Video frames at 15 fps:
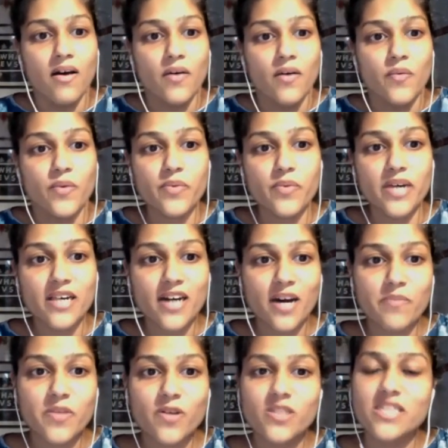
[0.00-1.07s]
We welcome
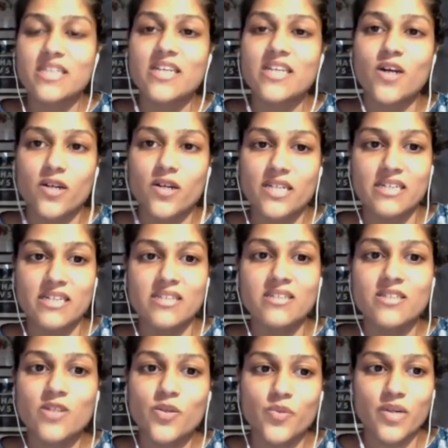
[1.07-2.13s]
those in the audience
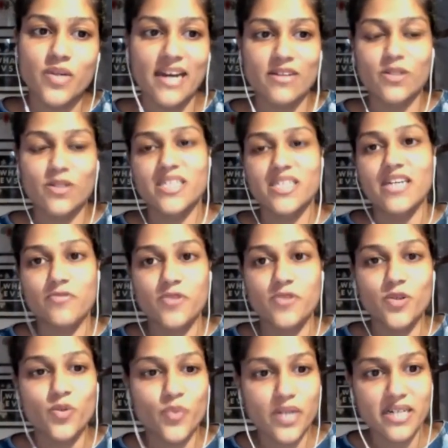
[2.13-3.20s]
who would like to say a few
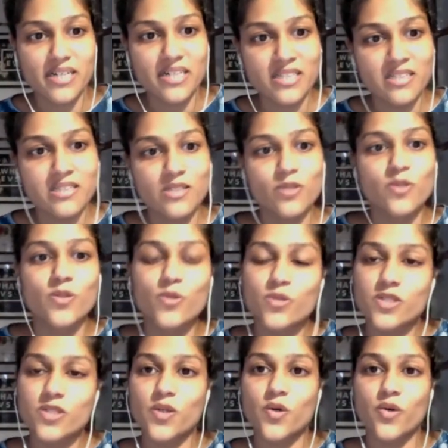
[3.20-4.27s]
words to do
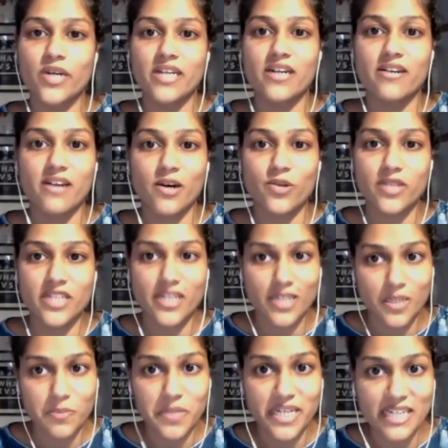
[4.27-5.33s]
so in around 30
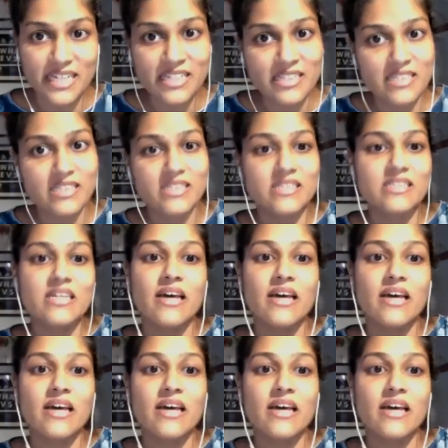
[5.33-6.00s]
minutes.